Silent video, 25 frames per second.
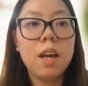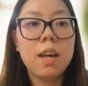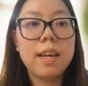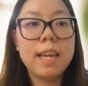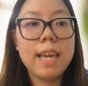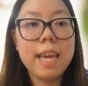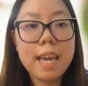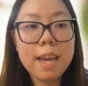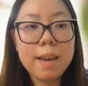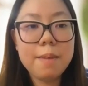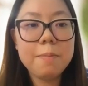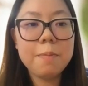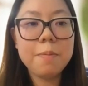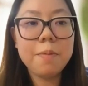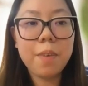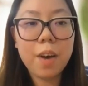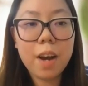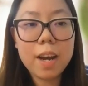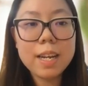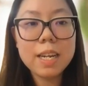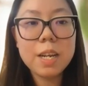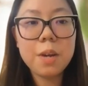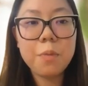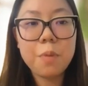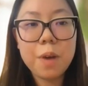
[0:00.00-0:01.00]
keep
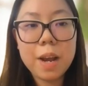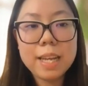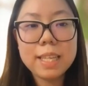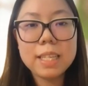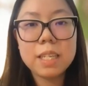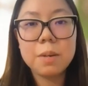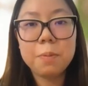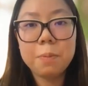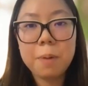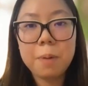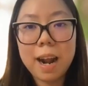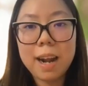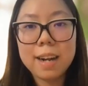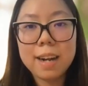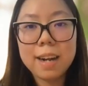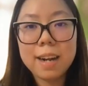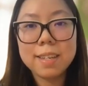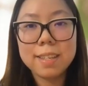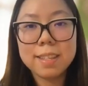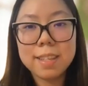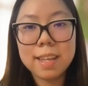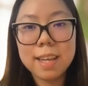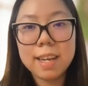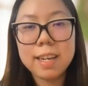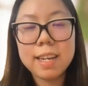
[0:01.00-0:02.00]
finding ways to
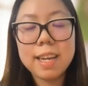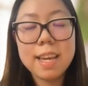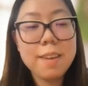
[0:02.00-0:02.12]
practice it.